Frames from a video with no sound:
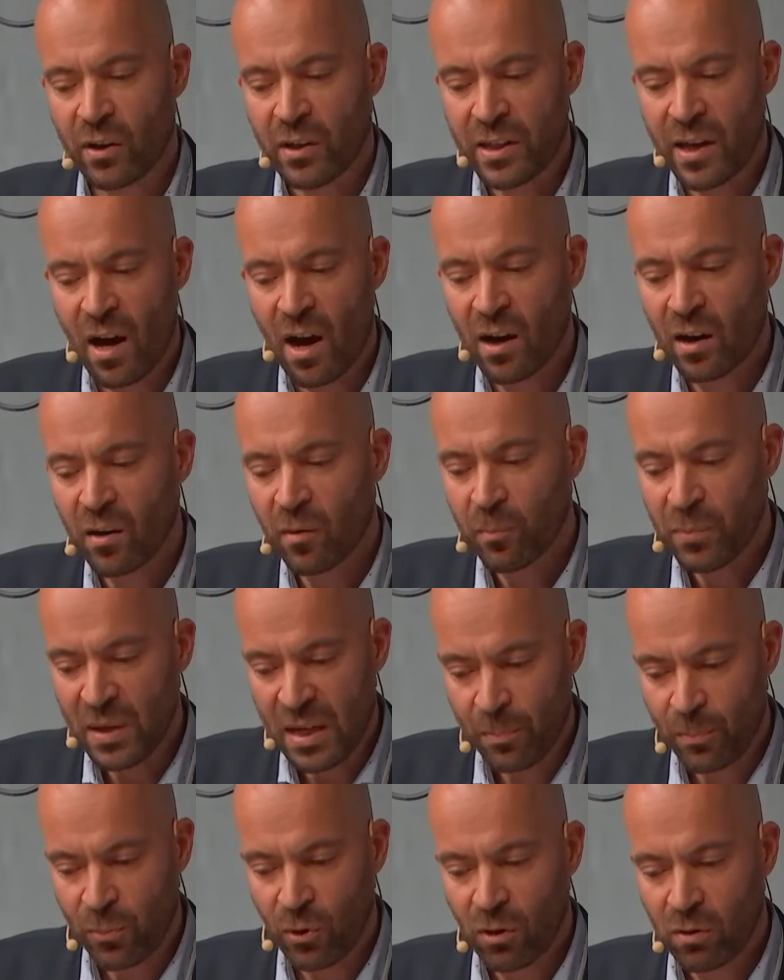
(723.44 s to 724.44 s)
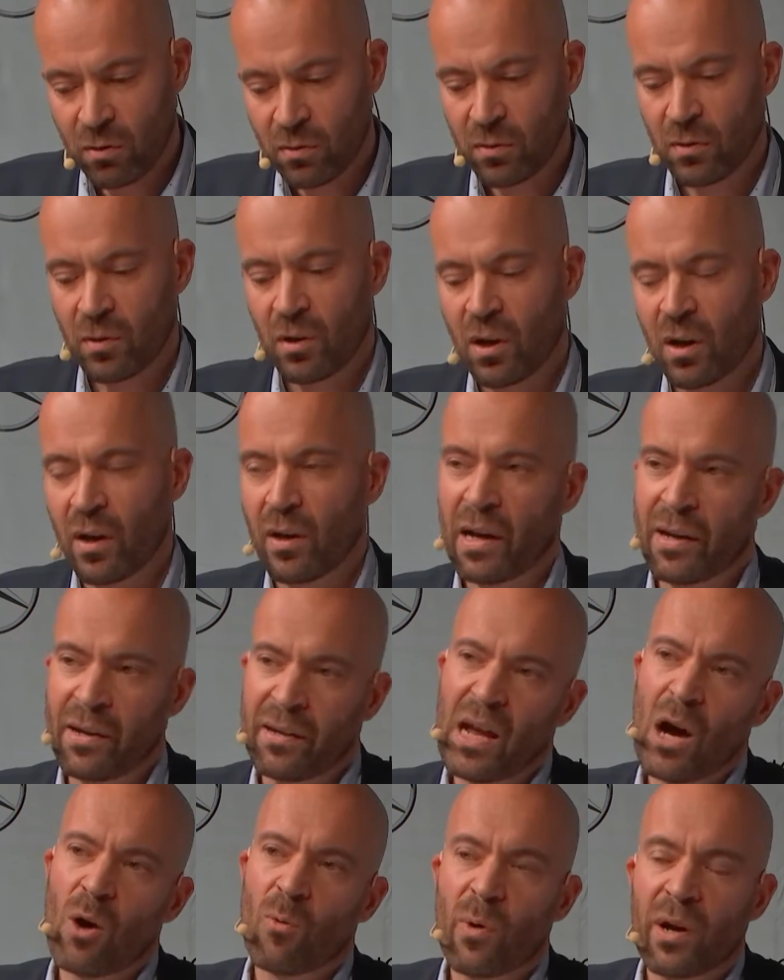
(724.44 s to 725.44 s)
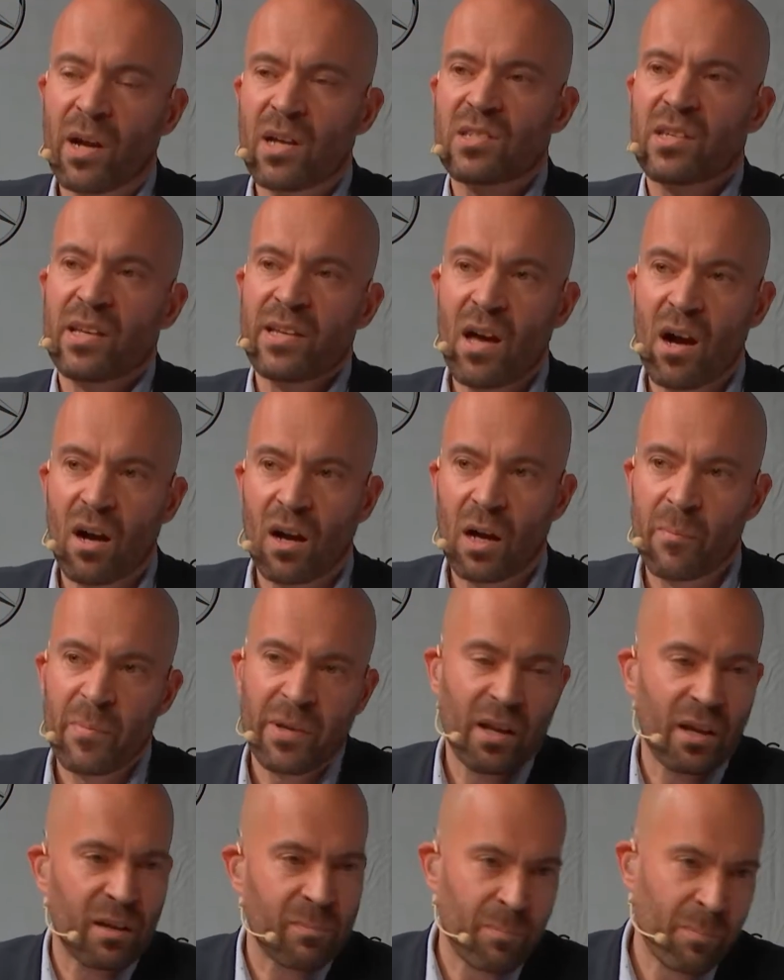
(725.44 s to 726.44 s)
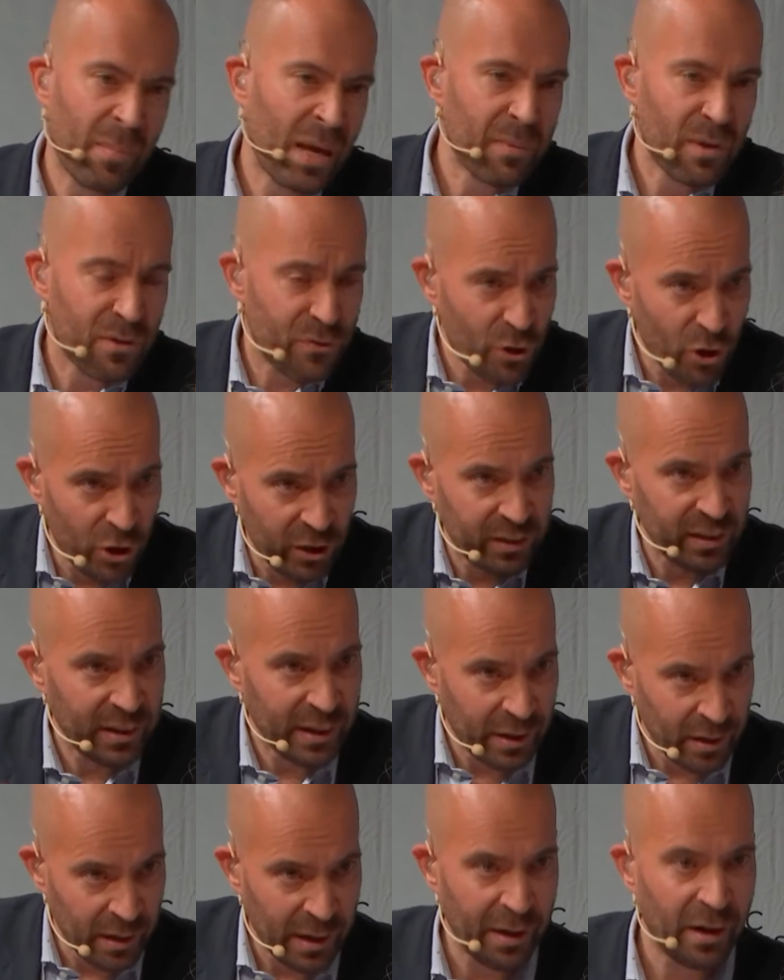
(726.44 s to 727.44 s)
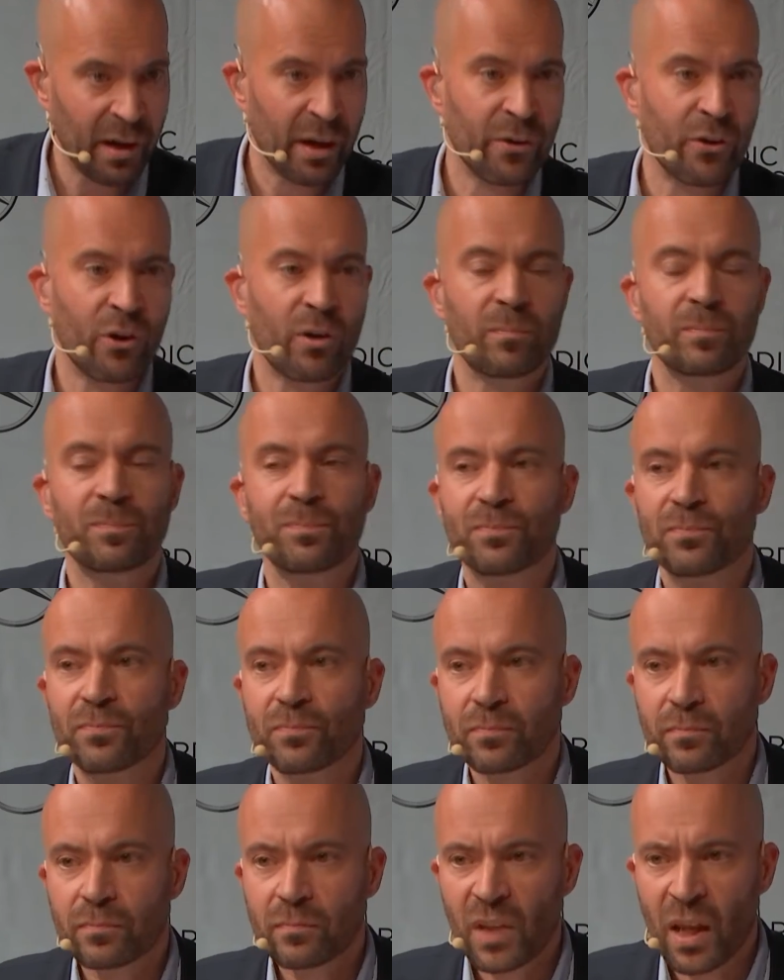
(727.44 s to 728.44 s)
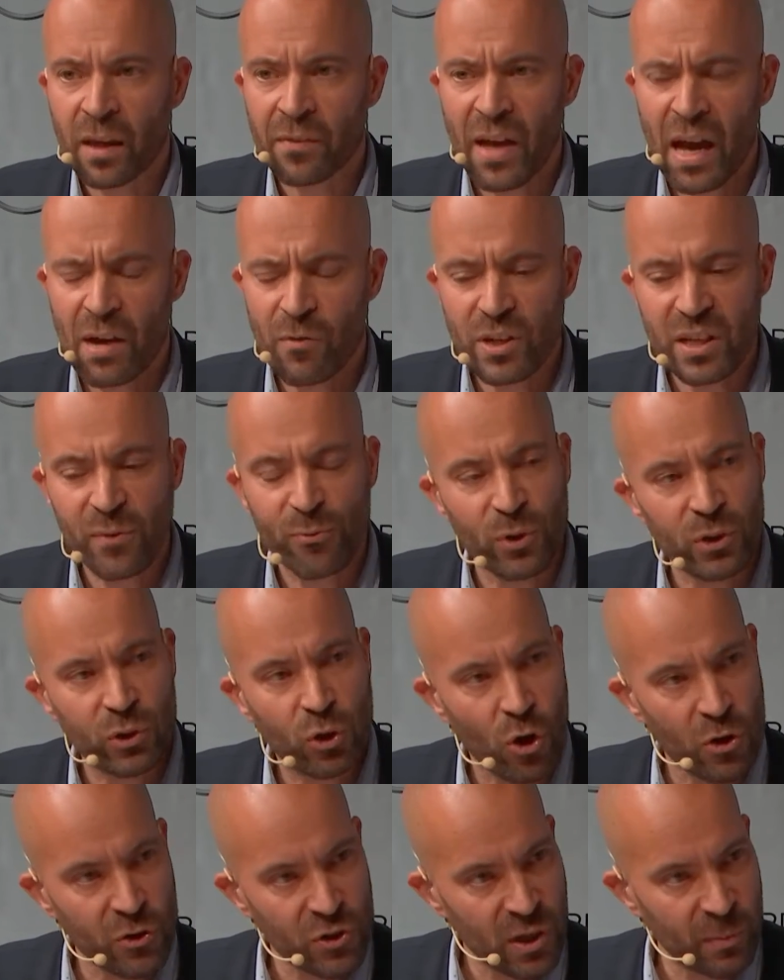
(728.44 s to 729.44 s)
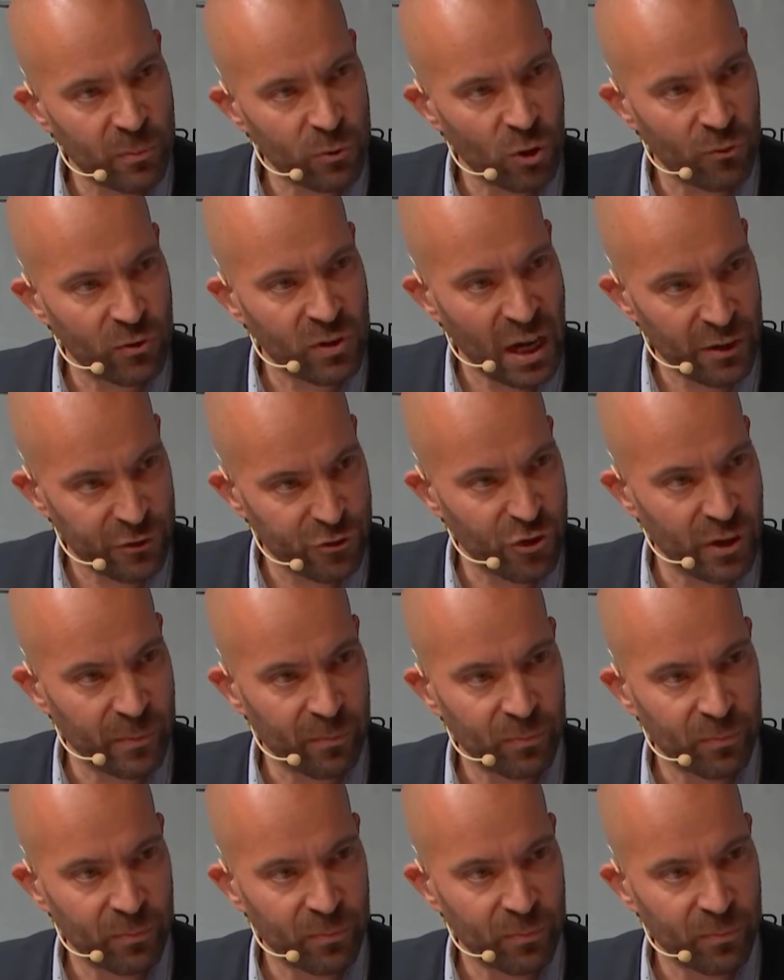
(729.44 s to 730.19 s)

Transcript: young people, and now when I say young, I mean like maybe 30 and under, they have a different concept of country